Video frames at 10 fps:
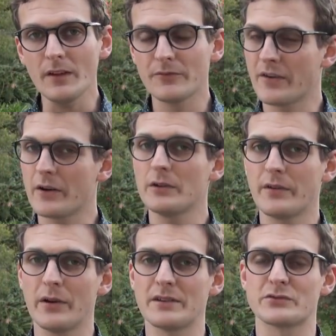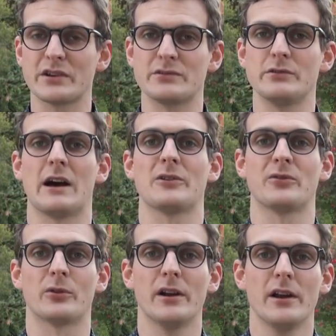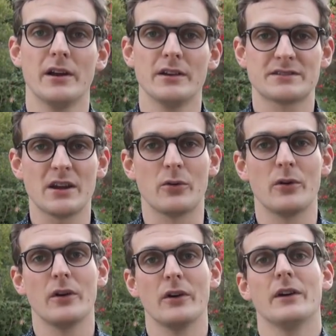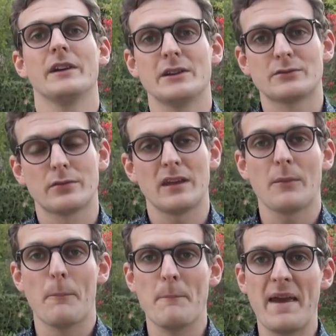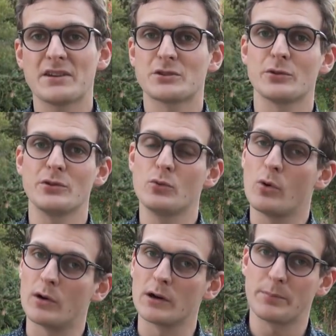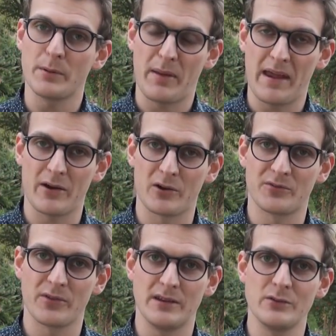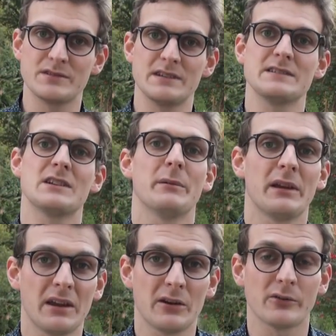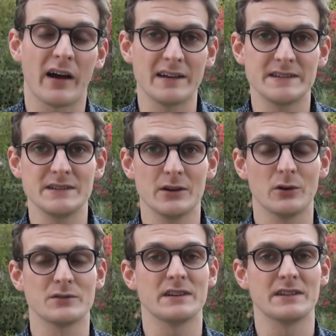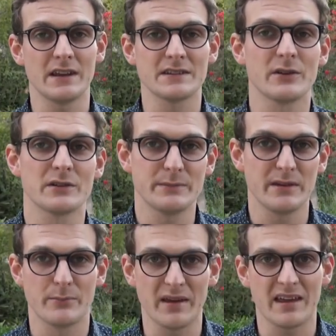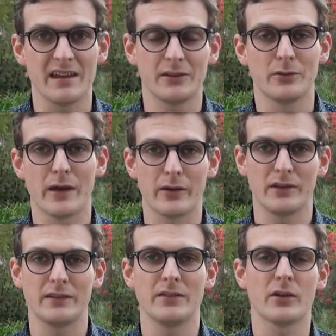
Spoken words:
Very, very interesting to look out for. So here's the thing, make sure you are prepared for the new season coming in here of ICOs. It is going to be the big hit in 2018.